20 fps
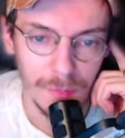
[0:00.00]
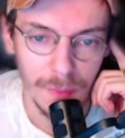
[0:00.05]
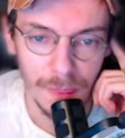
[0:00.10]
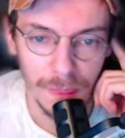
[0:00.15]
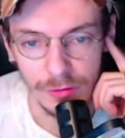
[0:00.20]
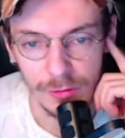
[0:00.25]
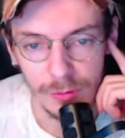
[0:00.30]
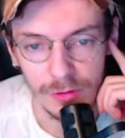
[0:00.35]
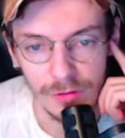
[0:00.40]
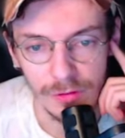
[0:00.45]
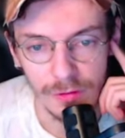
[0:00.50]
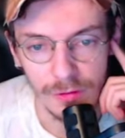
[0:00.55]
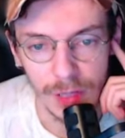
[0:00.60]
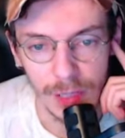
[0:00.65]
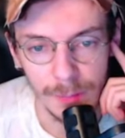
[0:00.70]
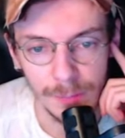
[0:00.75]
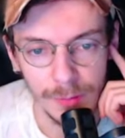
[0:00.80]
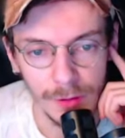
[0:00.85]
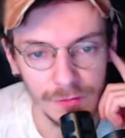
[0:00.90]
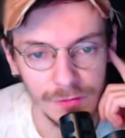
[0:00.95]
Okay, so it's a
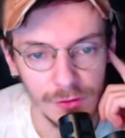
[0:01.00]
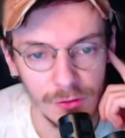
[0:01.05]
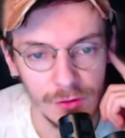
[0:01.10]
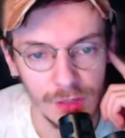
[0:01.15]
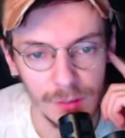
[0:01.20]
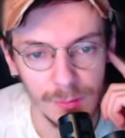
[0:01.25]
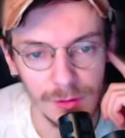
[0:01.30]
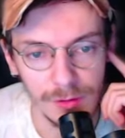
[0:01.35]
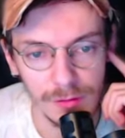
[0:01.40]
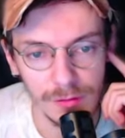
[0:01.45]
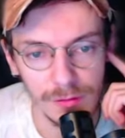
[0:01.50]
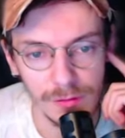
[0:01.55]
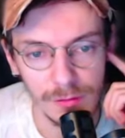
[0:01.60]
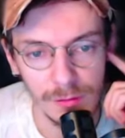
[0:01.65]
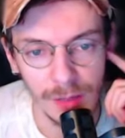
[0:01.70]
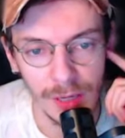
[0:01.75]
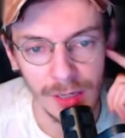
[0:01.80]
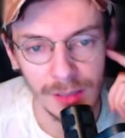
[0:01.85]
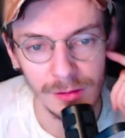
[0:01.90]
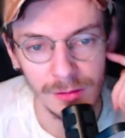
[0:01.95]
slight buff to demons.
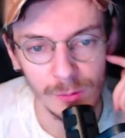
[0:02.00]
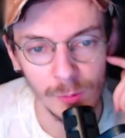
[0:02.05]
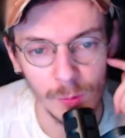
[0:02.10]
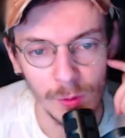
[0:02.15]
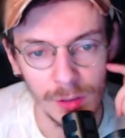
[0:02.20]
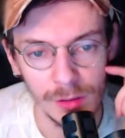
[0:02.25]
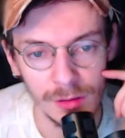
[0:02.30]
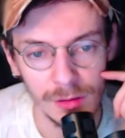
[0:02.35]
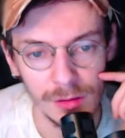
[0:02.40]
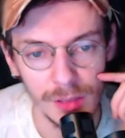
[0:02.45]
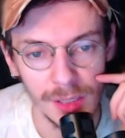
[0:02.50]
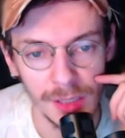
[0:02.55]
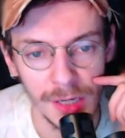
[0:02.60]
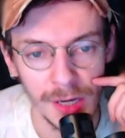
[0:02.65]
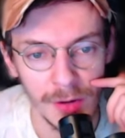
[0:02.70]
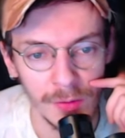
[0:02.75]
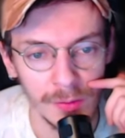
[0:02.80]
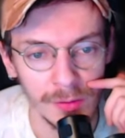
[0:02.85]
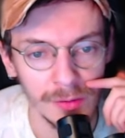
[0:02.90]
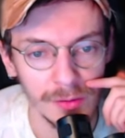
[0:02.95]
You gain 1
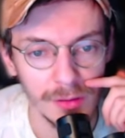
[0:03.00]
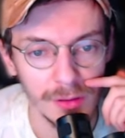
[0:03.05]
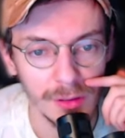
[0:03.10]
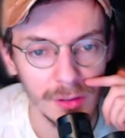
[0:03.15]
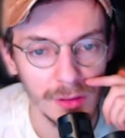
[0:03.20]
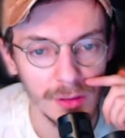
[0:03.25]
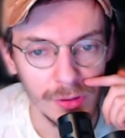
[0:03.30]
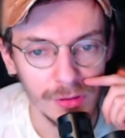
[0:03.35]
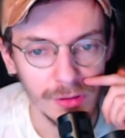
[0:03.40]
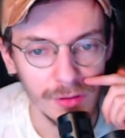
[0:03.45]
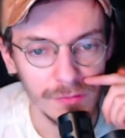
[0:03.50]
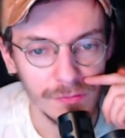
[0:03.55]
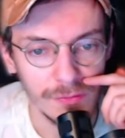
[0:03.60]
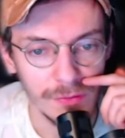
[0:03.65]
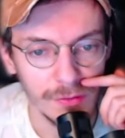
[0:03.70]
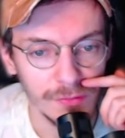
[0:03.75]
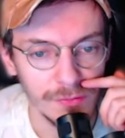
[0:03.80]
inherent point of